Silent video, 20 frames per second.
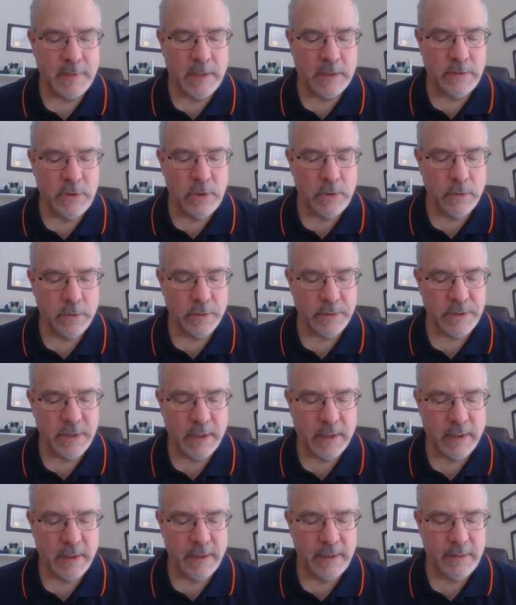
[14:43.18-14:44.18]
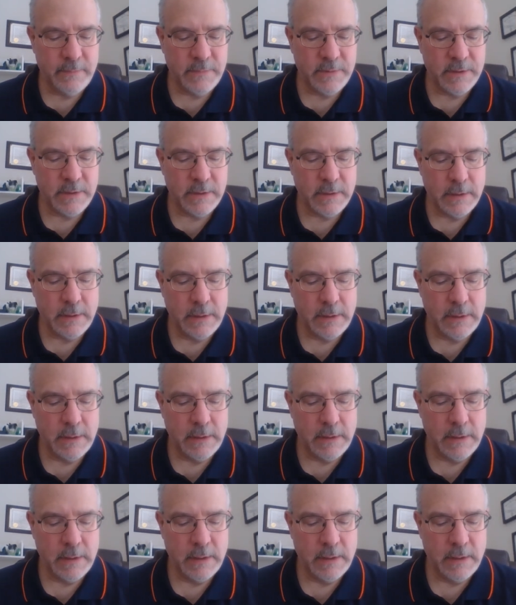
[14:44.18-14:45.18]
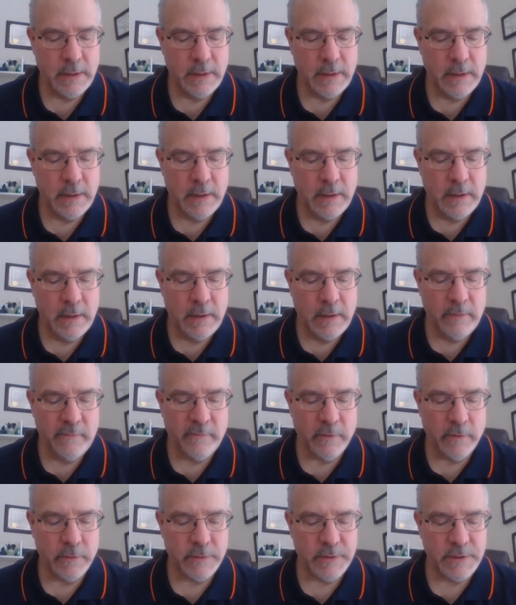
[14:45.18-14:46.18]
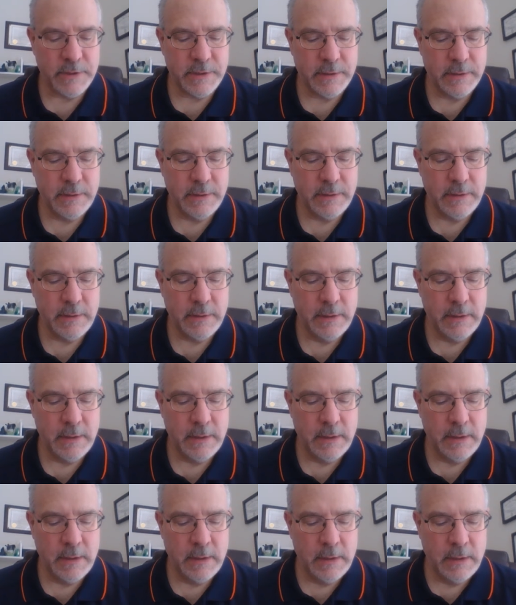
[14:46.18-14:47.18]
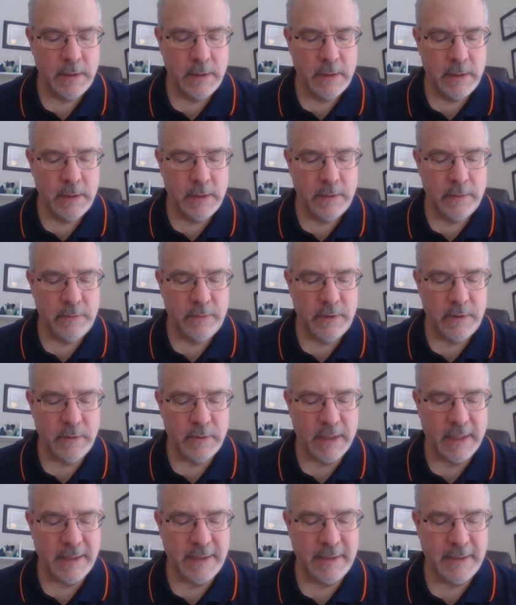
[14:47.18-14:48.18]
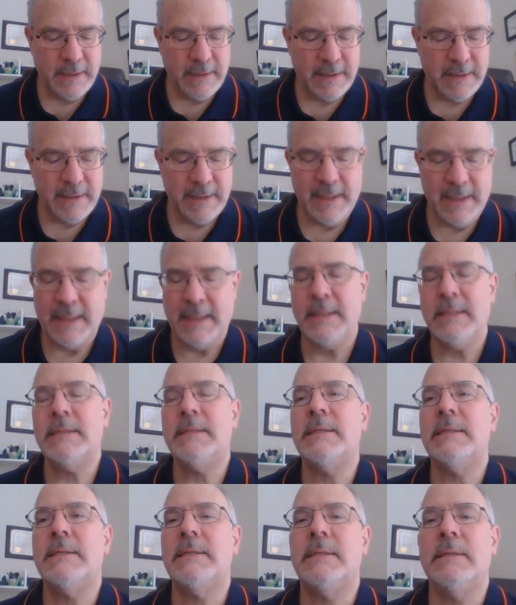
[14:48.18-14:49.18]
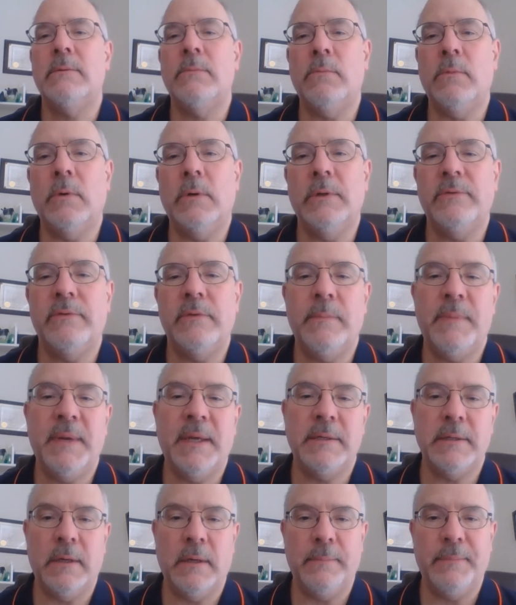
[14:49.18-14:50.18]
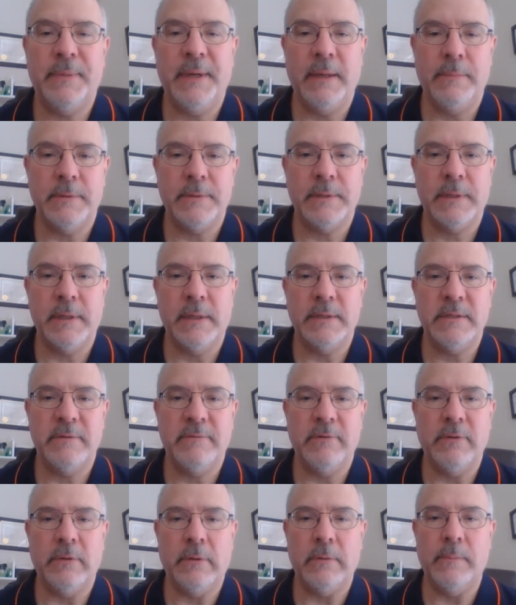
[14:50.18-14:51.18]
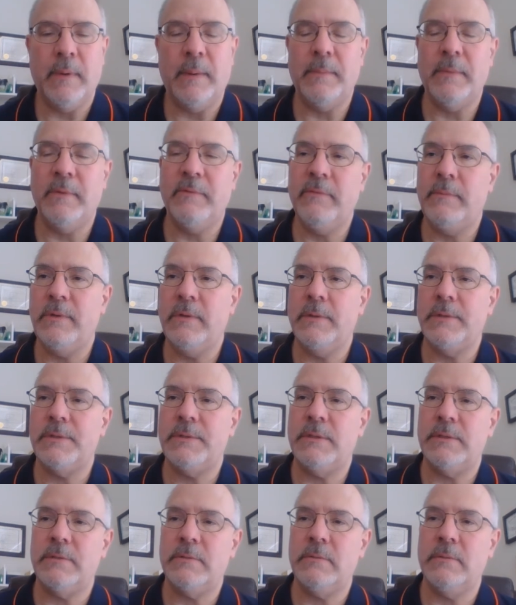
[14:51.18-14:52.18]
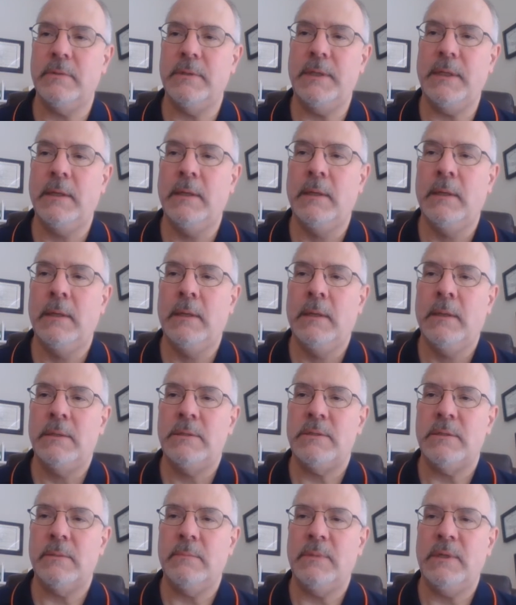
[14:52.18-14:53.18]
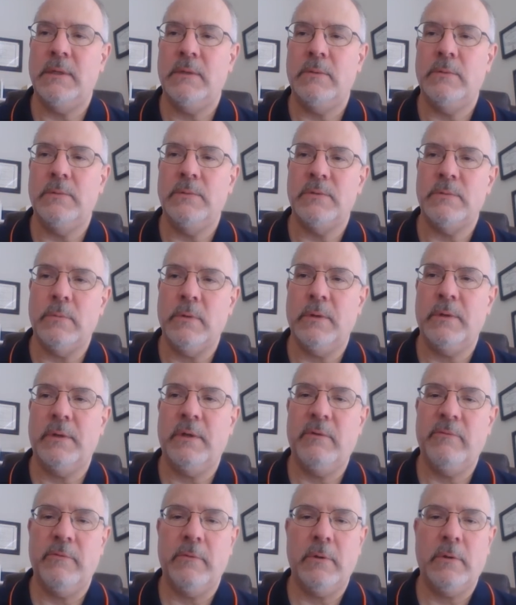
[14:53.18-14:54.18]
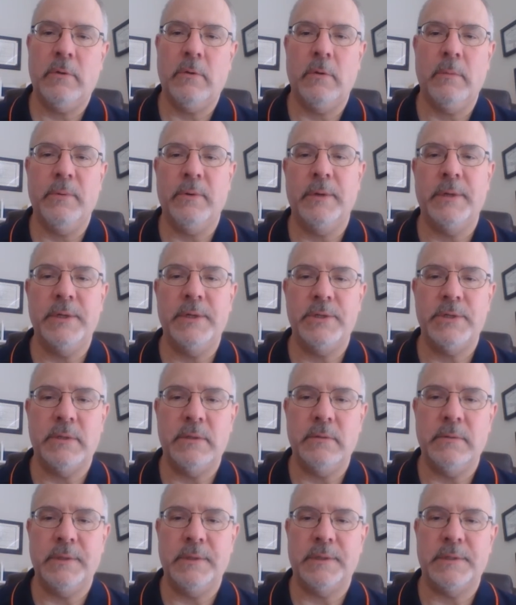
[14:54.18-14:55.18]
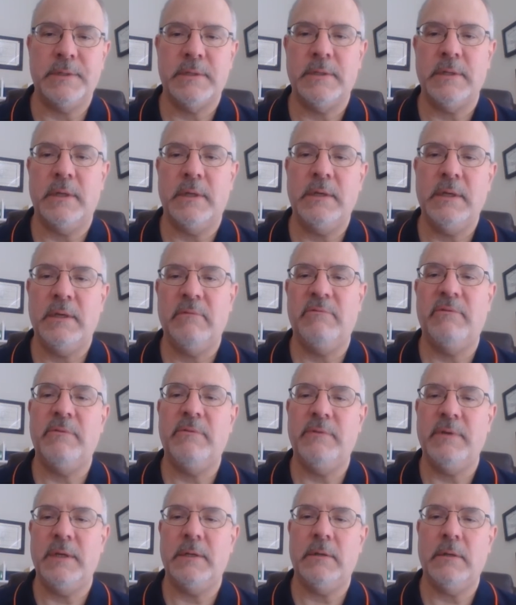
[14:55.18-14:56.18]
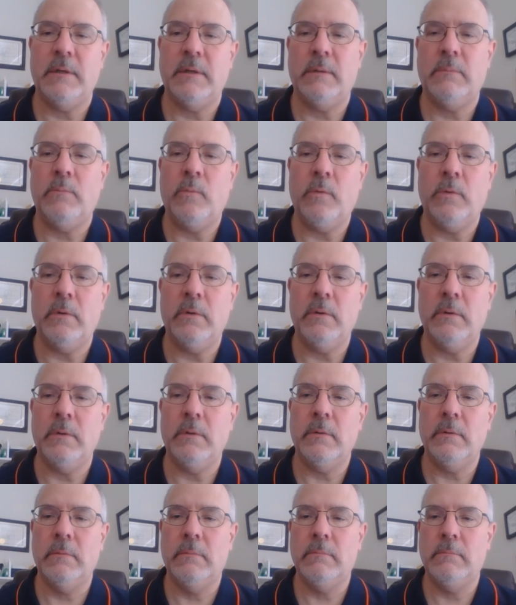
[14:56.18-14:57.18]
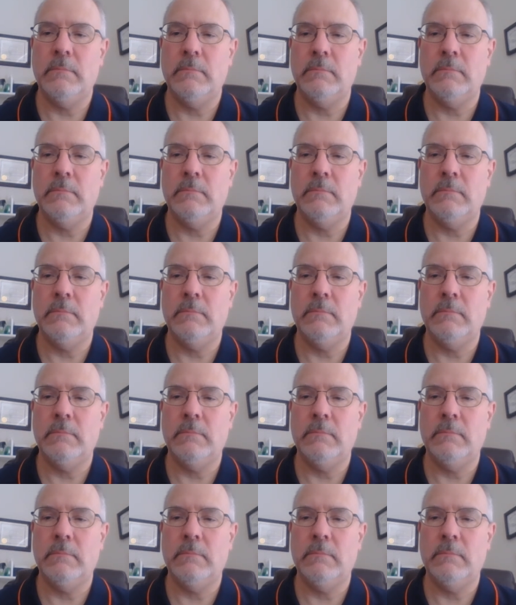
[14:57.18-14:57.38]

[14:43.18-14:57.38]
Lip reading: New York Times versus the United States was the Pentagon Papers case. If you can remember from U.S. history, somebody who was working for a corporation doing a study of the Vietnam War